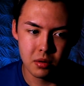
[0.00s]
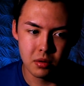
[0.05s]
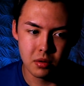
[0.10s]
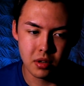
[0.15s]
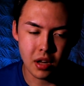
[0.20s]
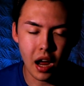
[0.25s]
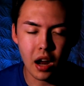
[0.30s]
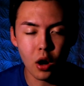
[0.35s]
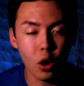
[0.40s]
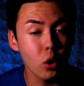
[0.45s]

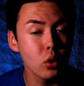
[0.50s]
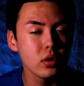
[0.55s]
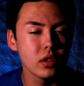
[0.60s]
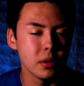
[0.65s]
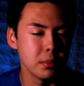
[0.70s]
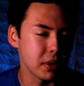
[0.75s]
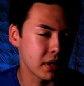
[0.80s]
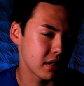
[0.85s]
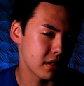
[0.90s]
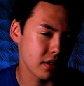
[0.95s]
not only
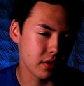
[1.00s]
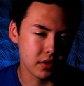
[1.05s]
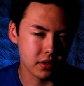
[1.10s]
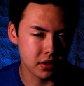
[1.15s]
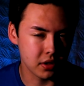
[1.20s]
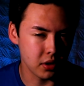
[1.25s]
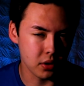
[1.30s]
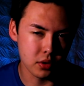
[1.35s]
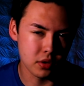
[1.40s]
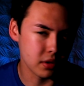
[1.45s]
because of the
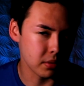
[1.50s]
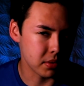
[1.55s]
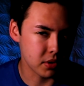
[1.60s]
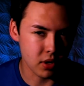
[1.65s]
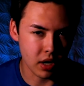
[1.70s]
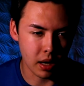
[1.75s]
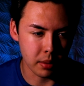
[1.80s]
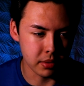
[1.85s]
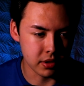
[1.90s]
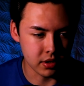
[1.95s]
two
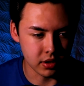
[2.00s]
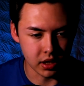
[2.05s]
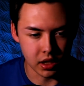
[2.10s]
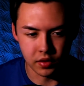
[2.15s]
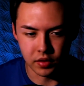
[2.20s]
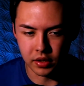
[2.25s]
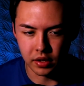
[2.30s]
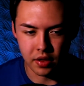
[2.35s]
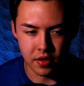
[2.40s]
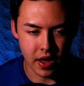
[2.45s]
subscribers
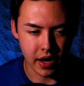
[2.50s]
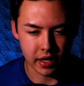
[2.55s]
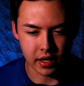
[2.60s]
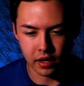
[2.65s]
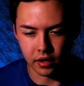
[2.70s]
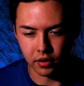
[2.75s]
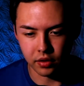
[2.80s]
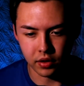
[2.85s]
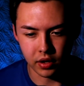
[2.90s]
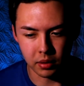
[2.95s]
leaving and that
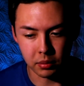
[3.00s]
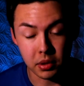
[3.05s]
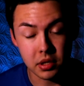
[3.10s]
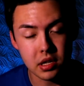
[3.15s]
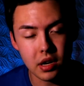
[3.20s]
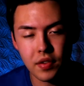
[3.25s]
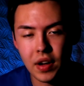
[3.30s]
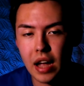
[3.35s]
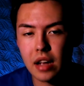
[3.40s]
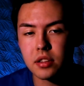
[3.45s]
kind of thing, because
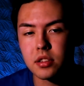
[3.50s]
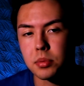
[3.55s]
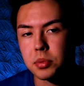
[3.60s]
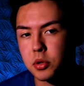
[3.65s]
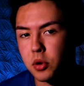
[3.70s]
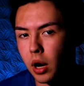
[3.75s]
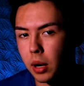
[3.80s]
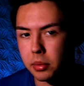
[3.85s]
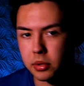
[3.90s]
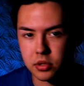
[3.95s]
I've had
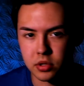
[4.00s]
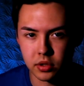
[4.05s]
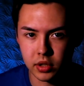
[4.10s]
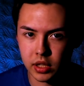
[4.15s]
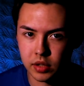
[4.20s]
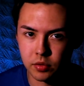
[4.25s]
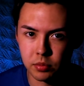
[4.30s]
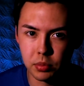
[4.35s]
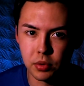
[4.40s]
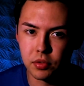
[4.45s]
subscribers
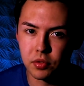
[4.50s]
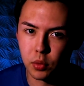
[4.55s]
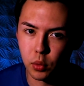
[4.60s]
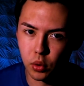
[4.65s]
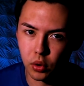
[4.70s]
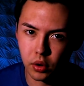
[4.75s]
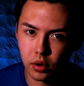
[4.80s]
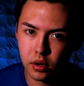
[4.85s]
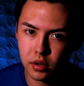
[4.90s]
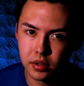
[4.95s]
leave
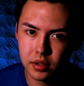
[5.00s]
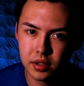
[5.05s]
before,